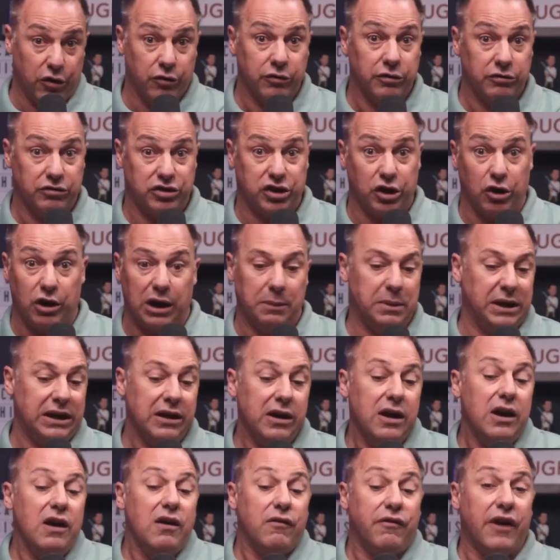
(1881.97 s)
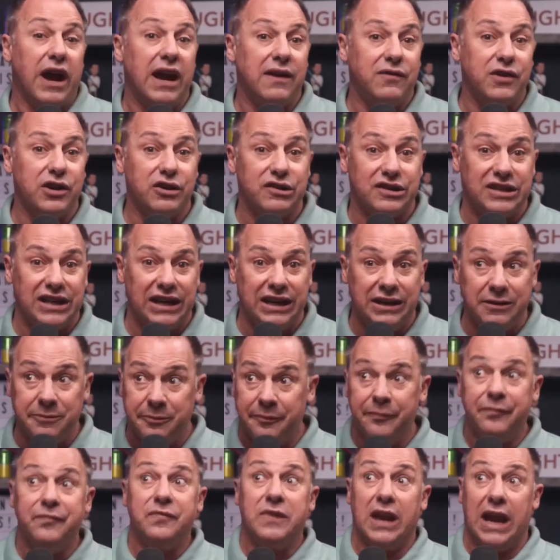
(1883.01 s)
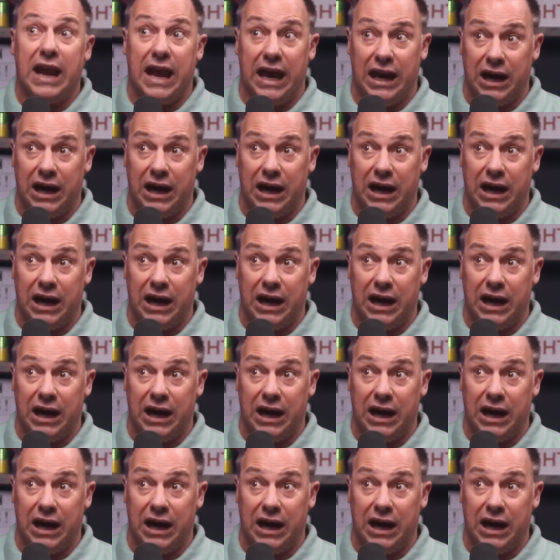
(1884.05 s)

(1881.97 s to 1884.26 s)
So, 5 years in and